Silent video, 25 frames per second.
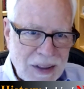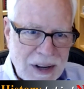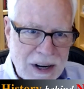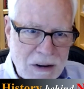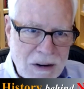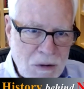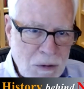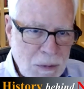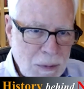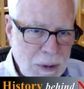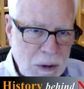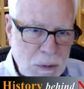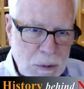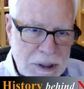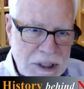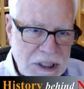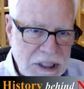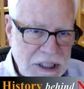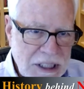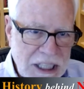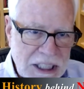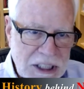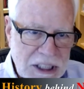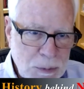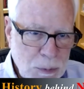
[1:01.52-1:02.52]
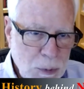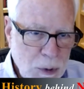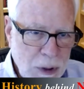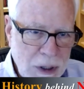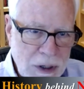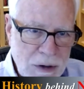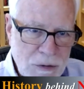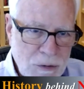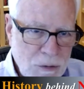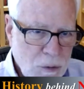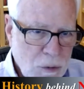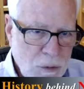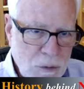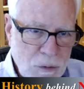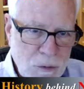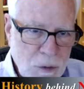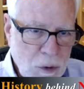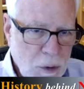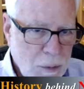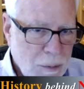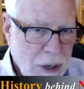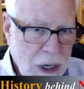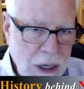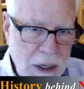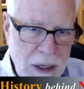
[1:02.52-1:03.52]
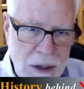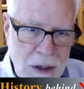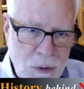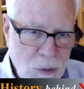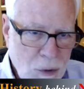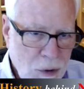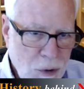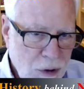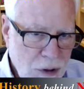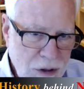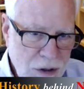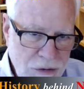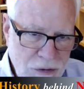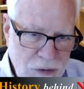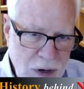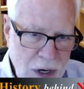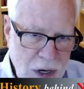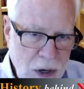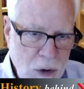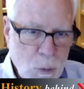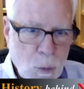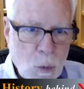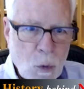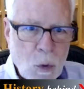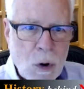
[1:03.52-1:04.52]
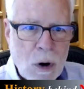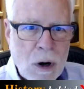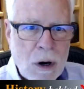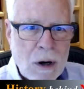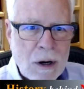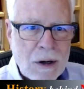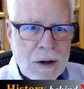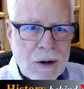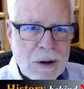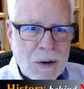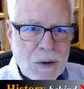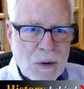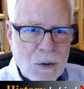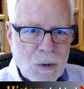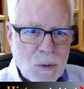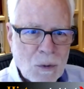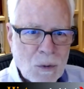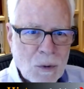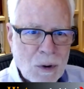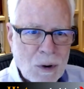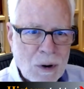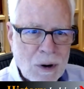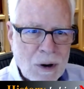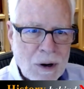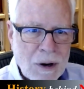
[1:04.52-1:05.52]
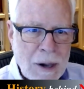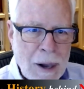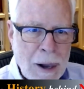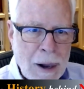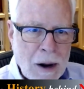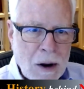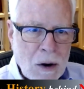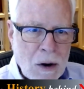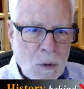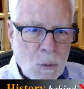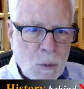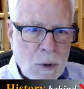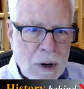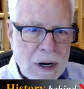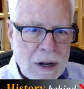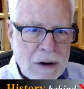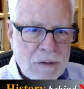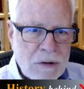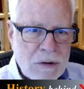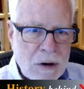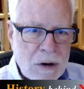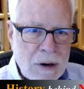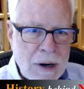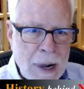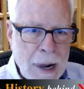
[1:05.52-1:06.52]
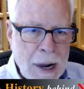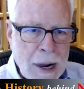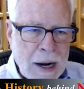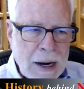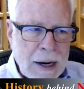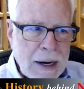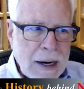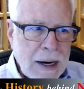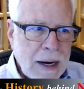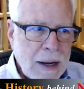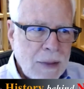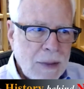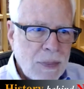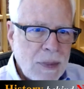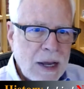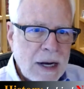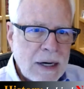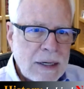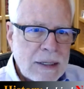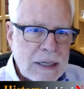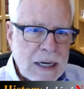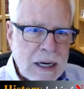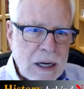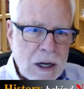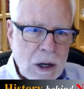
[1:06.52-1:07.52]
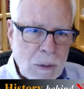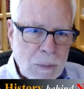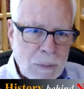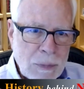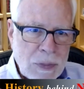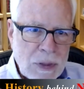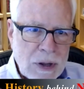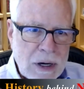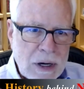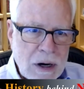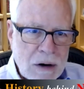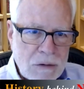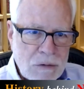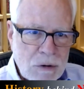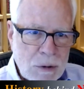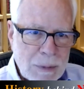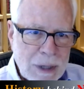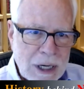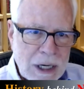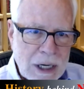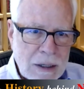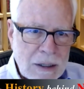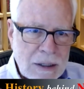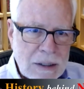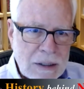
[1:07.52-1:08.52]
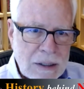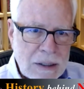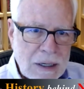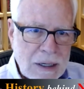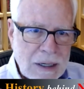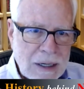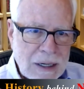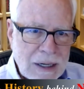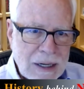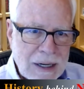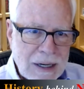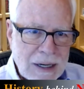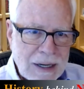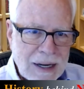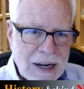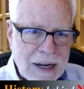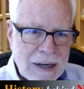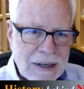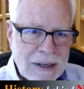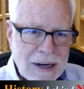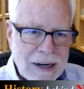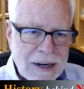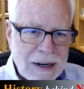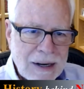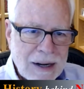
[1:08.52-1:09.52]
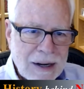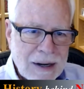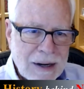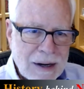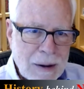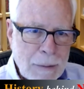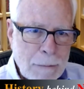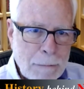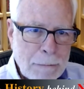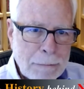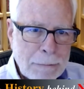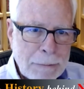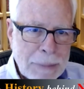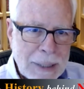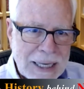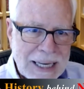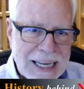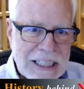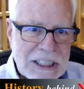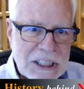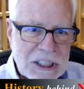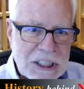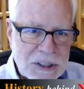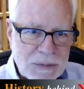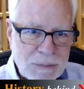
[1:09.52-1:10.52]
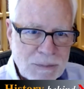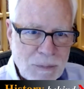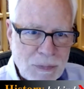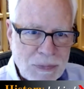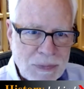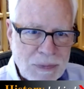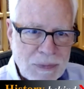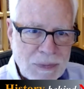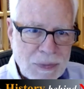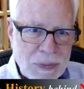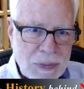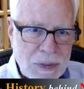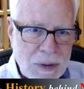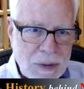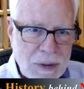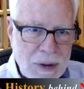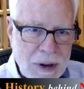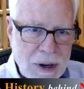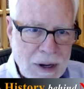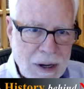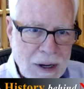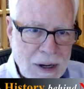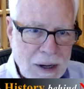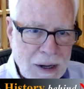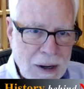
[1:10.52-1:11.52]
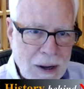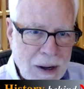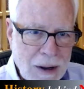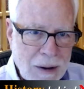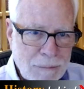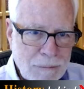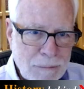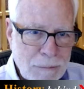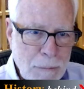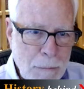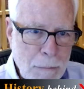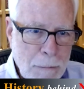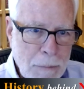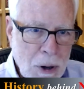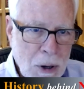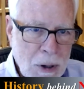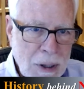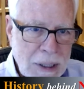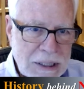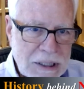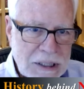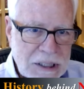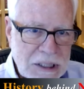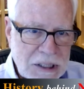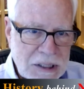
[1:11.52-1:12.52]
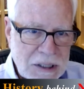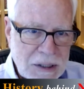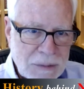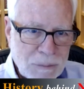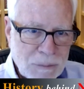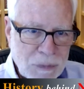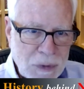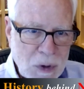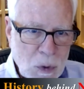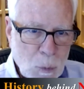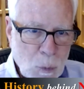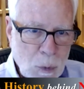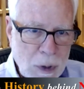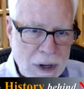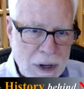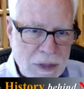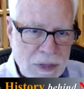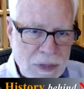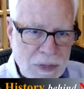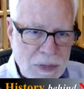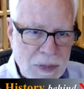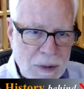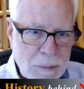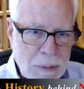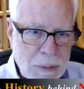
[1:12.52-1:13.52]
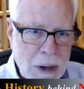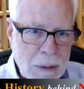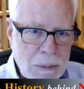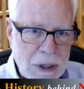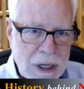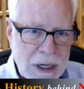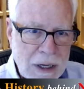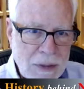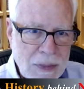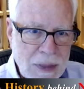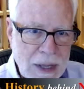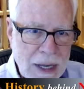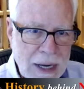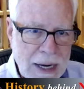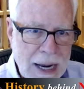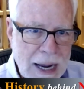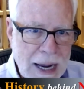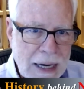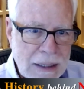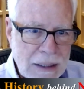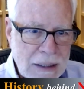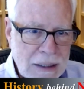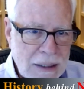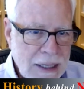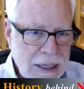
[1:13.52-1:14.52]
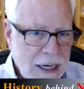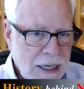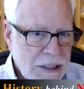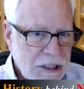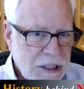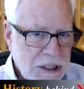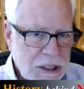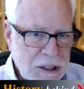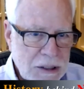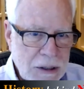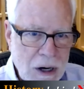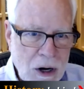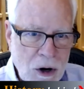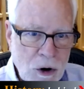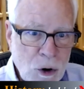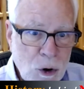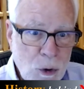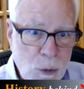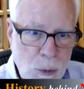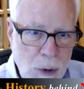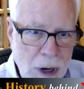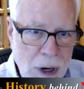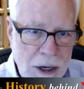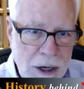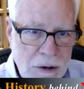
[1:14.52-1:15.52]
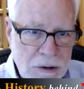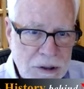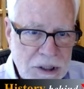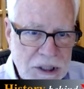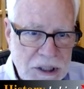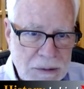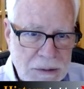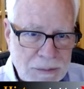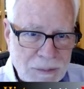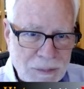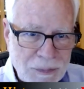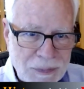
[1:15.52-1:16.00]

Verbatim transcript: the government was desperate for, for money in order to fight a war or whatever, and then to help the government uh, and uh, place uh, bonds with the public. They acted as underwriters,